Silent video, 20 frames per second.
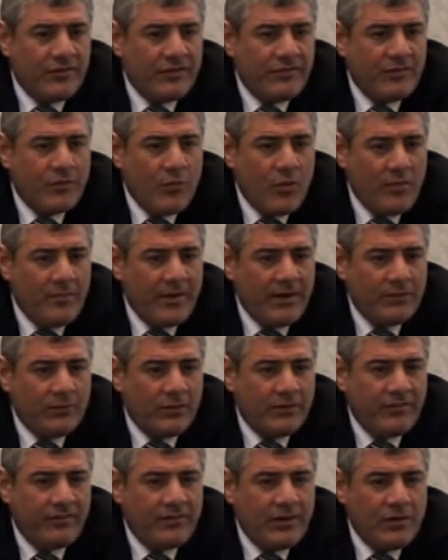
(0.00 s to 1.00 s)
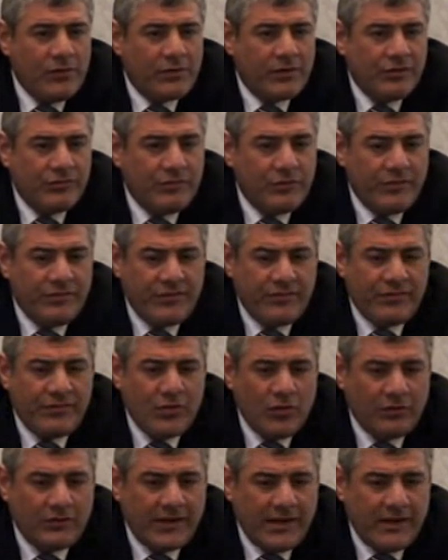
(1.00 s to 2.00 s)
as a woman, what does he look at you, as his
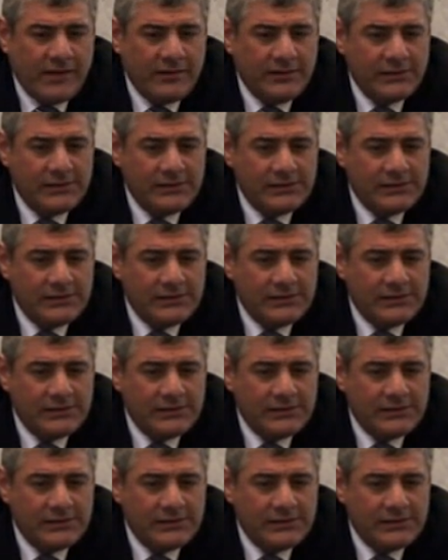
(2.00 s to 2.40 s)
daughter?